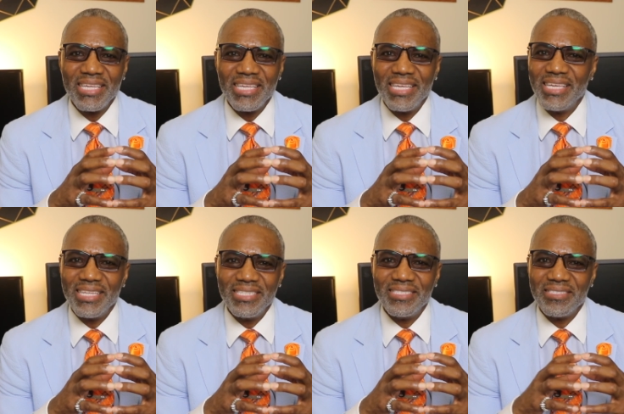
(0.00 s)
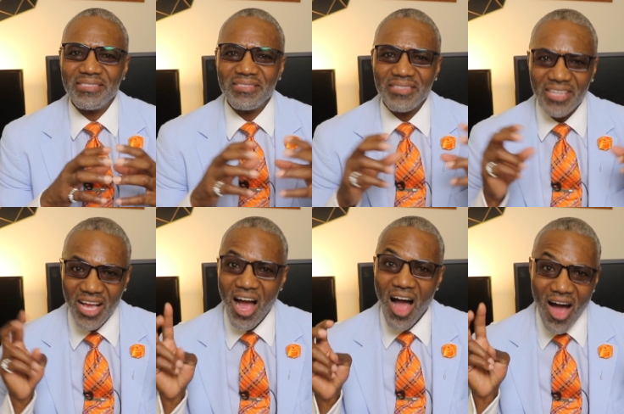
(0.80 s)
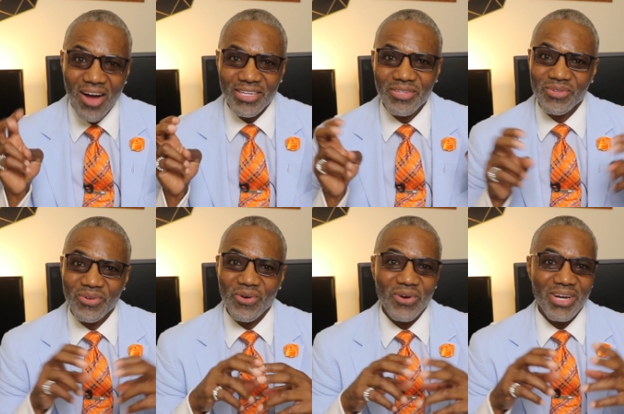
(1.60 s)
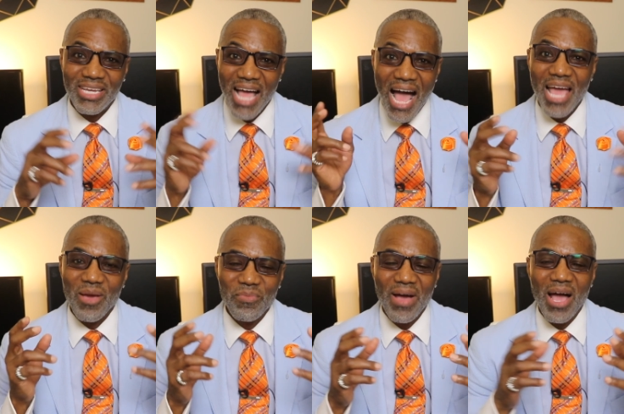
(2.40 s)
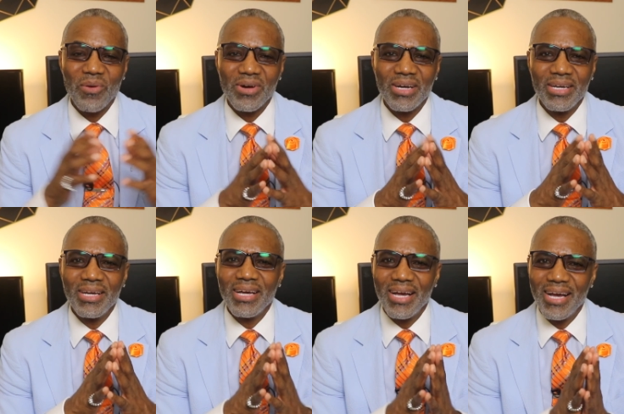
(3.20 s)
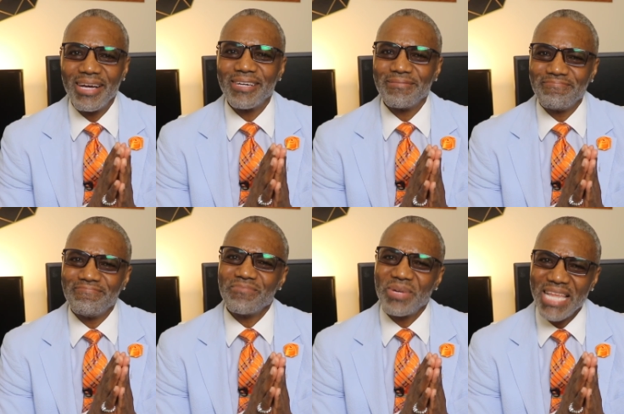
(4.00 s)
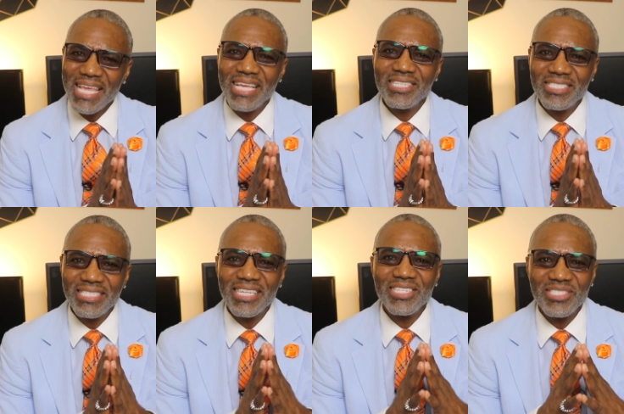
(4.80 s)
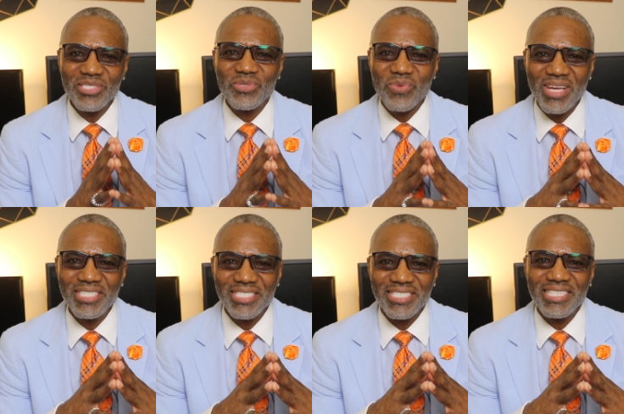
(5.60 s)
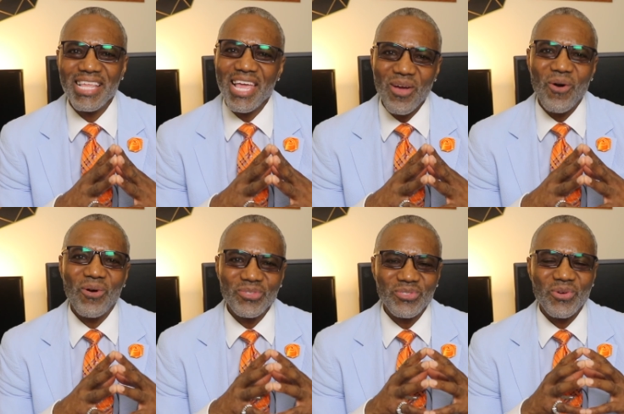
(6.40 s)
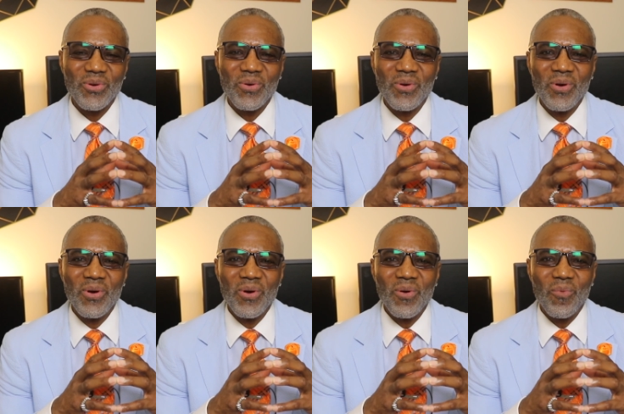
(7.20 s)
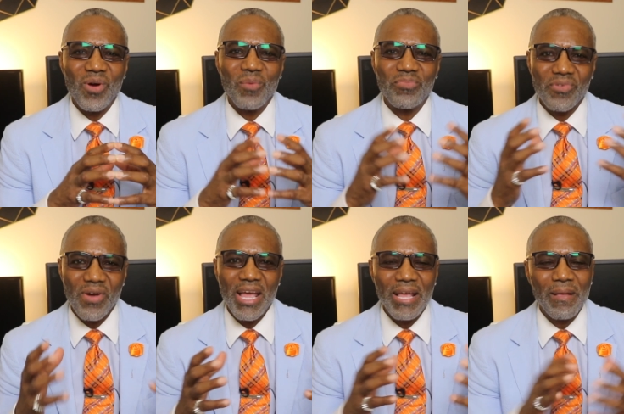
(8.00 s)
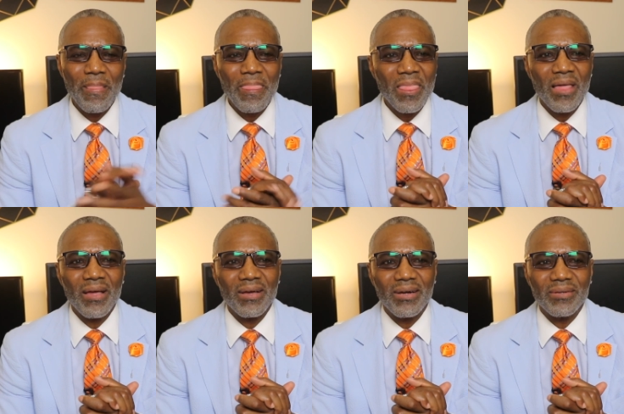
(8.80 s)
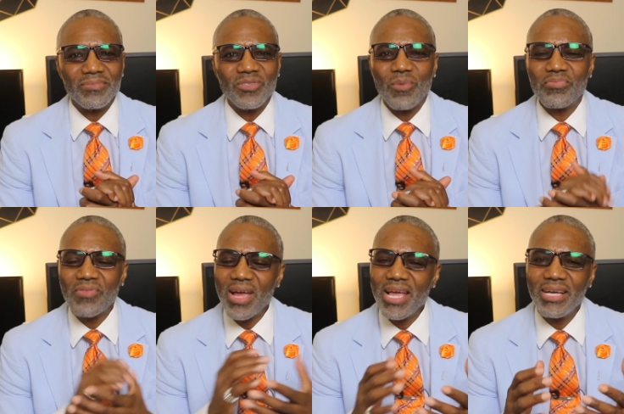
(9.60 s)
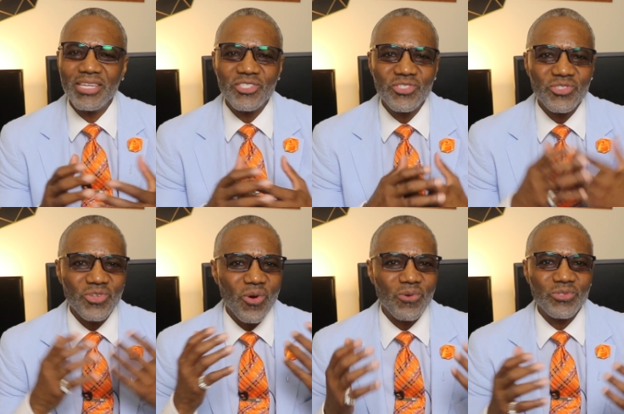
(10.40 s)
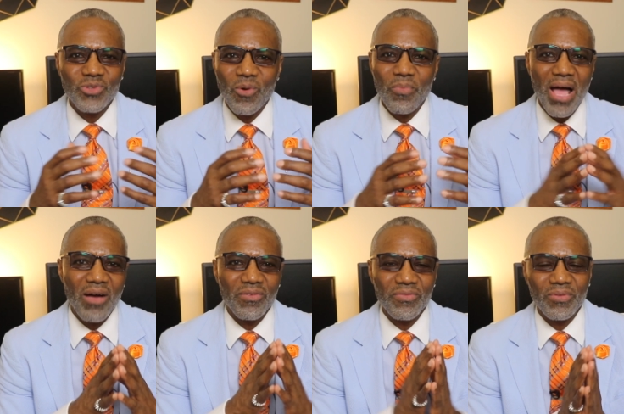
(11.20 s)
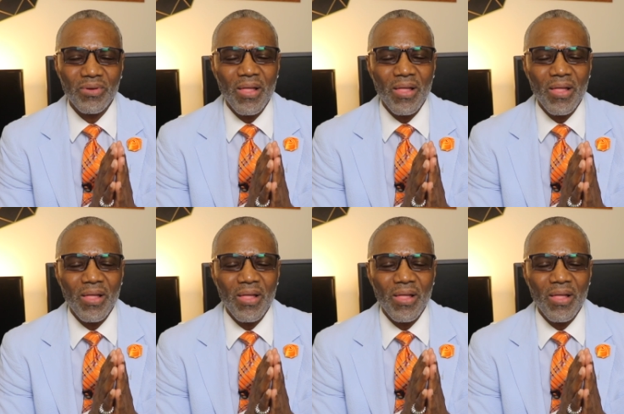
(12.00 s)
in God or in higher power, um, when they get in sticky situations, they also will pray. Uh, you know, prayer is so, so powerful.